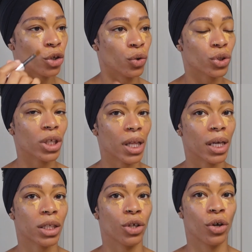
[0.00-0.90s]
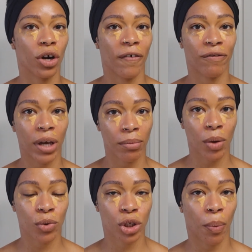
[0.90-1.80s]
Usually your
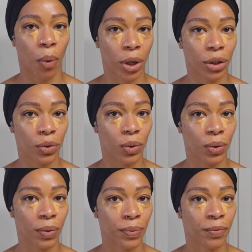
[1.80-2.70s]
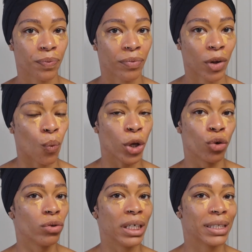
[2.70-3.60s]
family will support you when
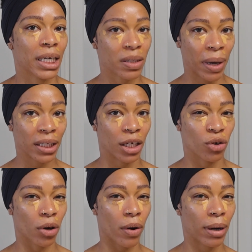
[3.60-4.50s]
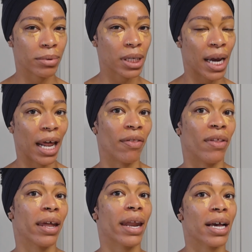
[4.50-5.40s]
you least expect it, you know what I'm saying?
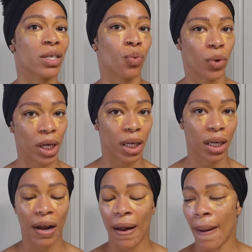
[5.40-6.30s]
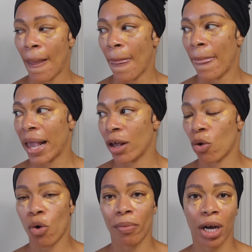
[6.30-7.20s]
And then that's when it
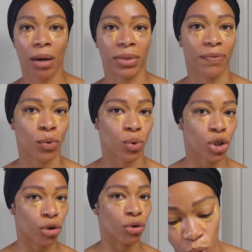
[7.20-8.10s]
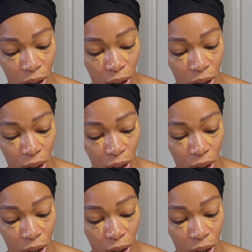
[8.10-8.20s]
all becomes full circle.